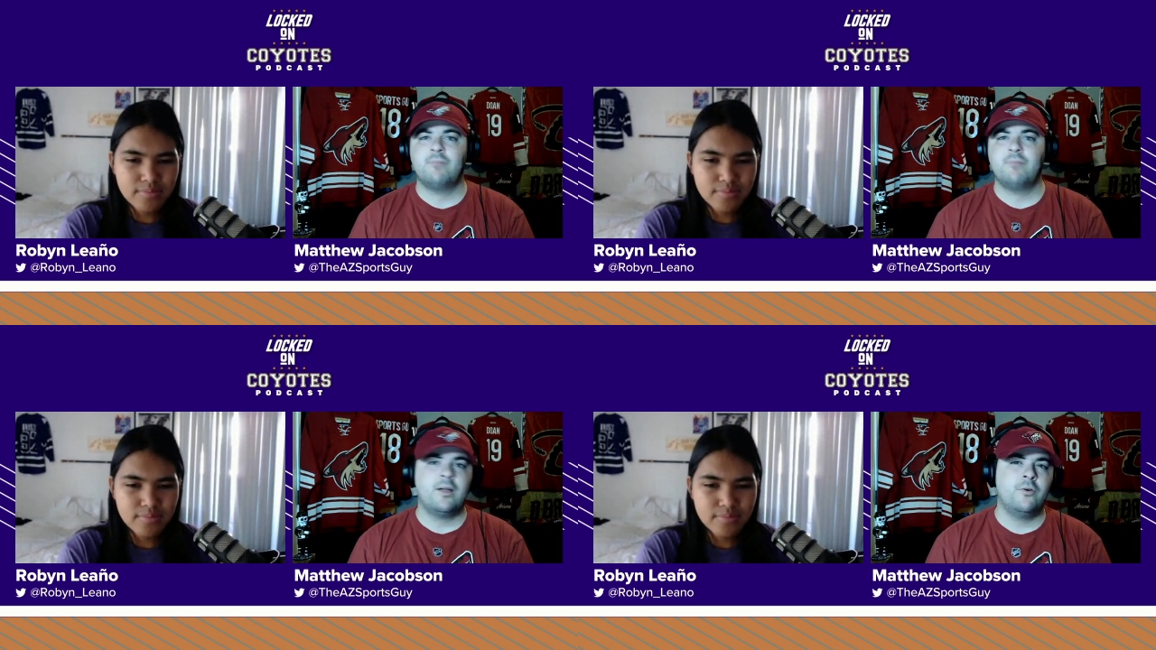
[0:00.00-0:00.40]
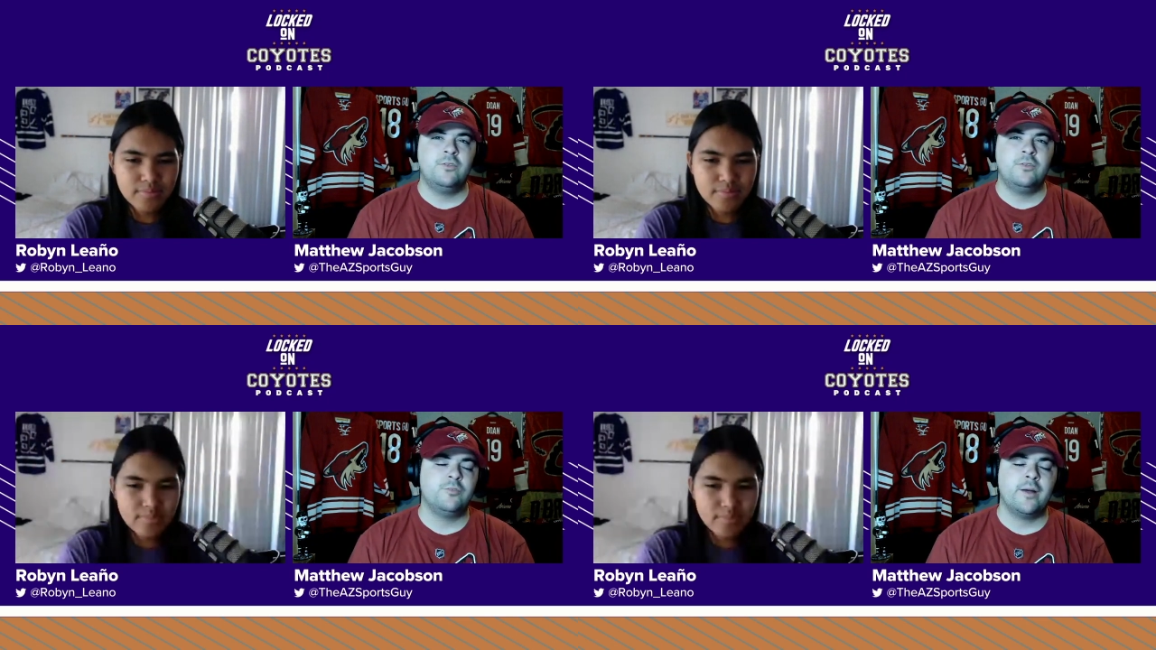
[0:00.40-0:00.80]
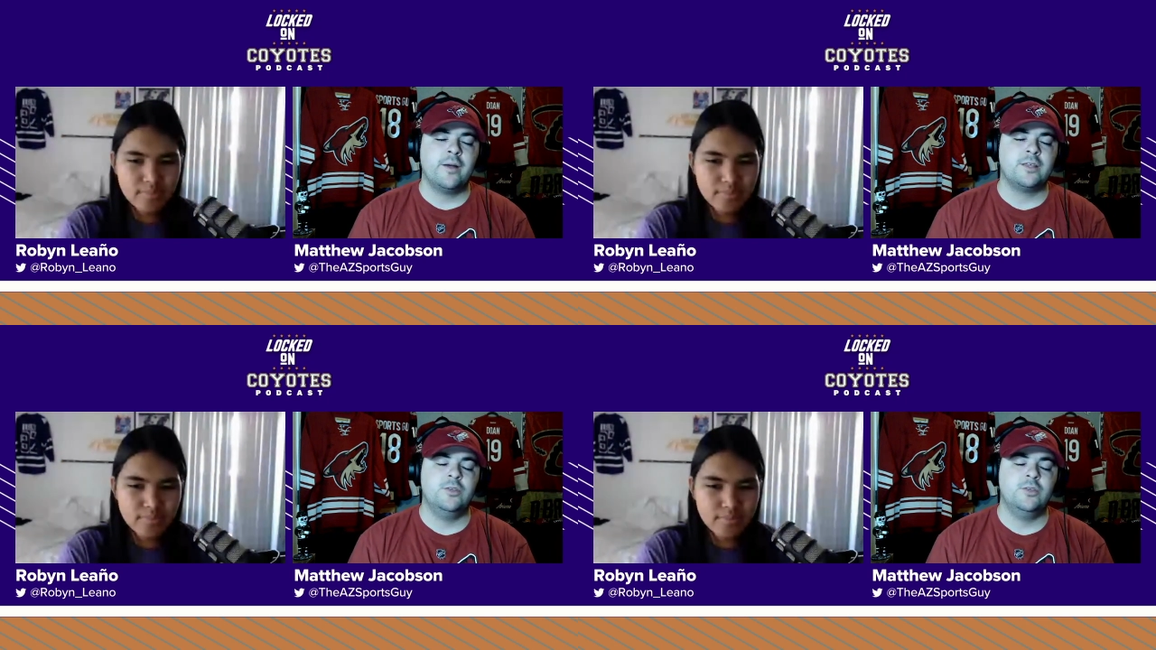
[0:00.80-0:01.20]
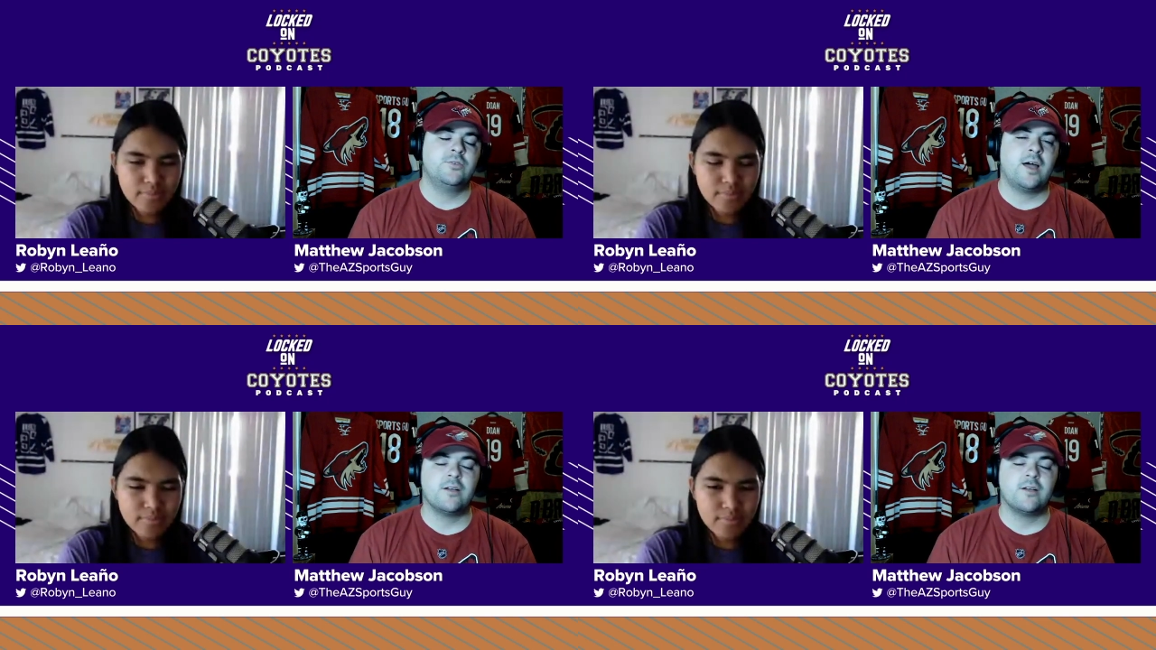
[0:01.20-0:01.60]
Speaker 1: I always used to buy
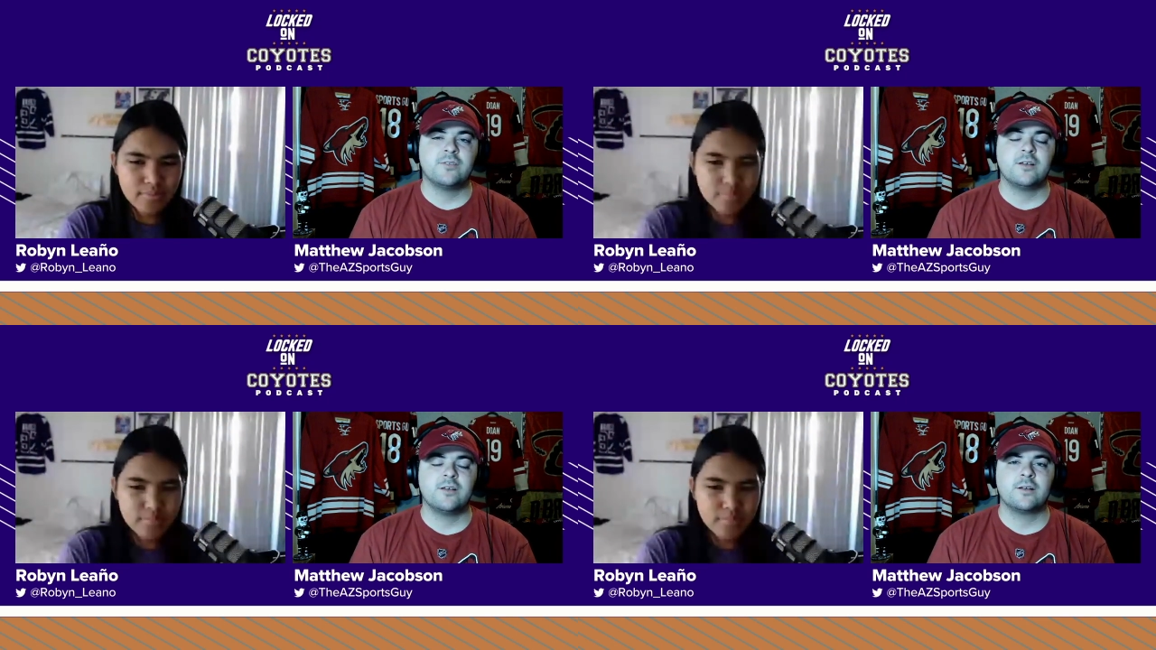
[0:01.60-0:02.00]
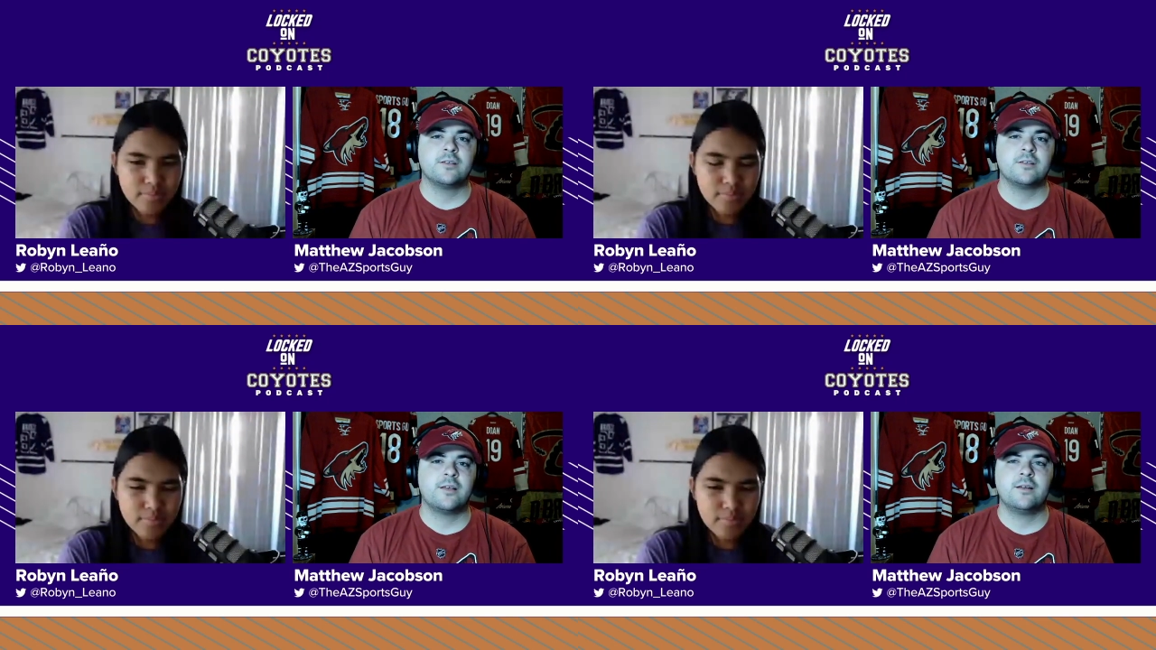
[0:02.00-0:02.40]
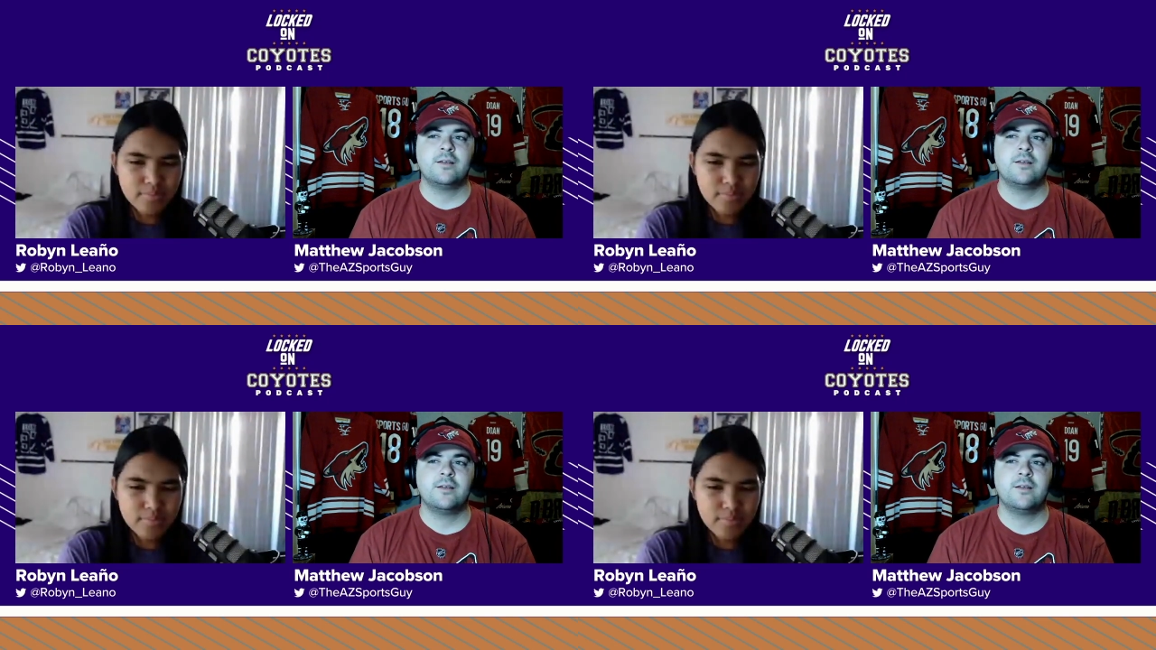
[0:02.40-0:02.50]
used tires there, because I